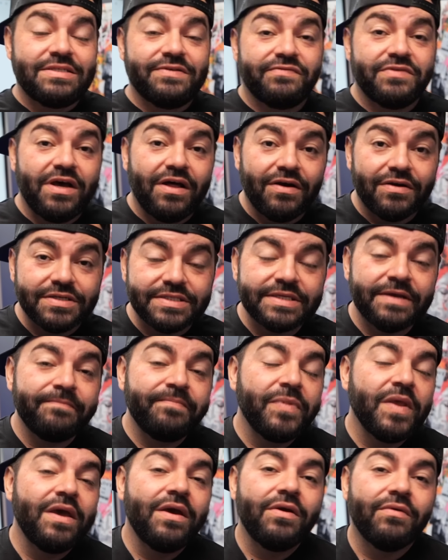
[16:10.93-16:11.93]
of dollars,
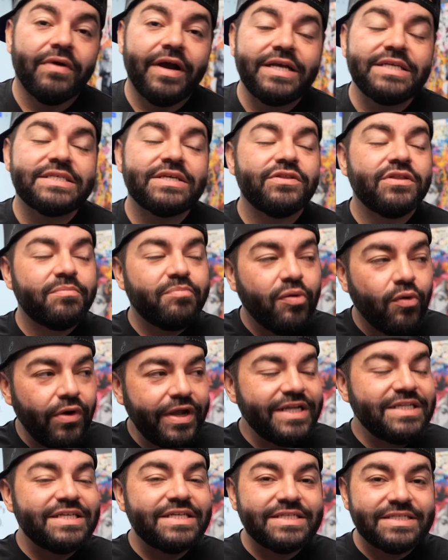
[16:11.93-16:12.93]
right? So the
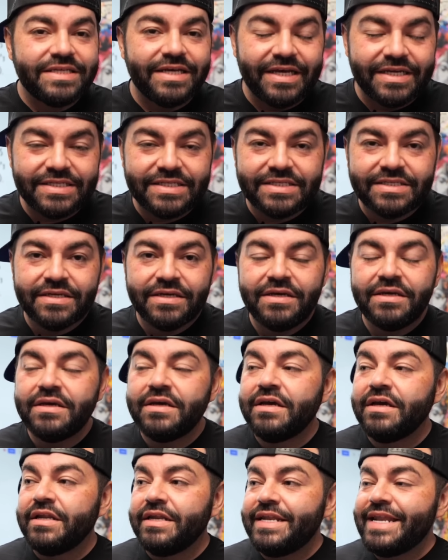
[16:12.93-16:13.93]
point is this.
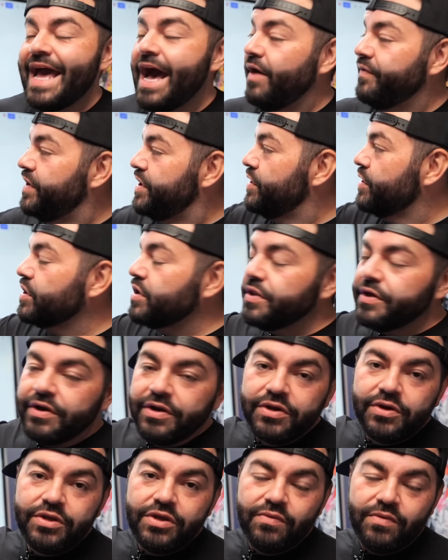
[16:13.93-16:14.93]
Now that you're clear
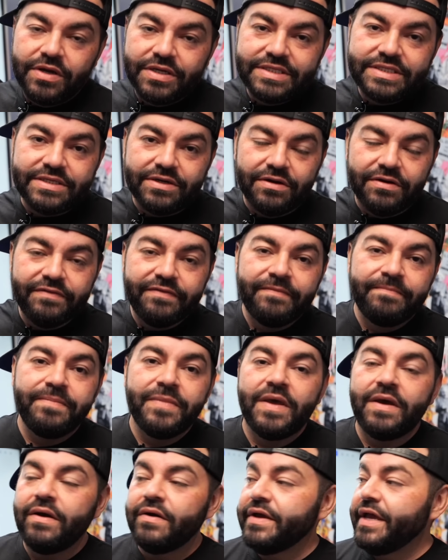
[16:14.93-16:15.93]
on who you want to serve,
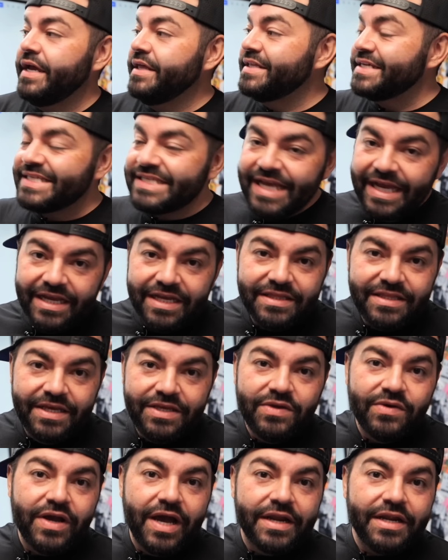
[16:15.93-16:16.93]
okay, the second
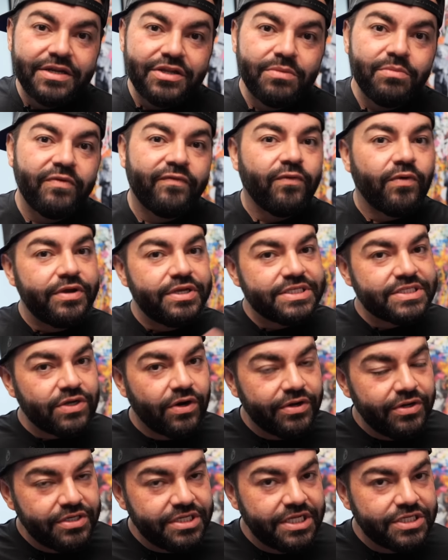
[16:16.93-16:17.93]
thing you got to do before you
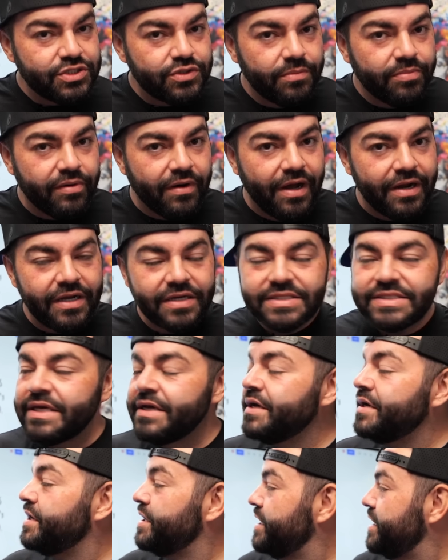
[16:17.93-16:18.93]
start your digital product
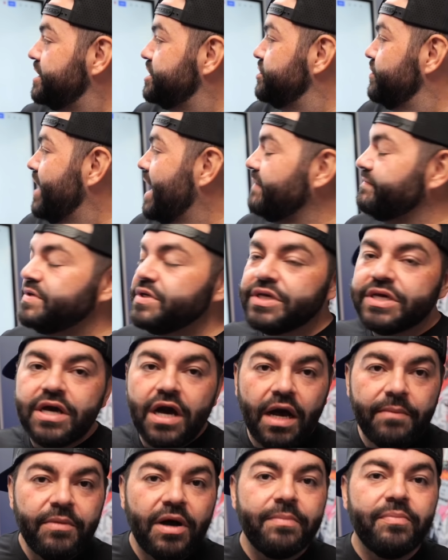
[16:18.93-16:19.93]
is you have to
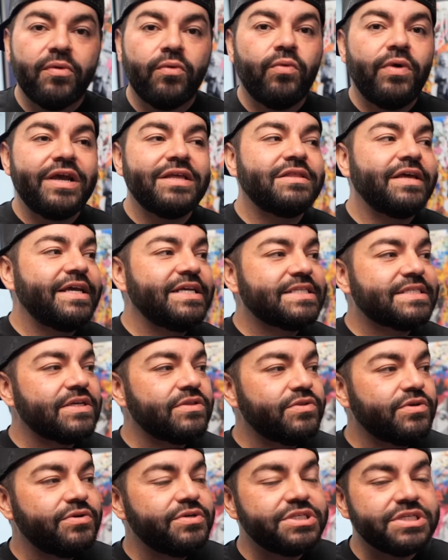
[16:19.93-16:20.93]
come up with a
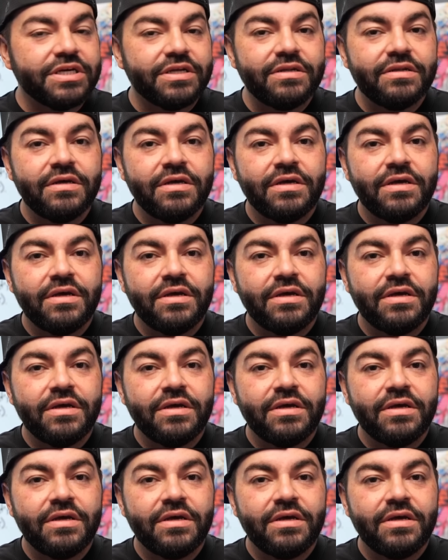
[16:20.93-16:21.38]
solution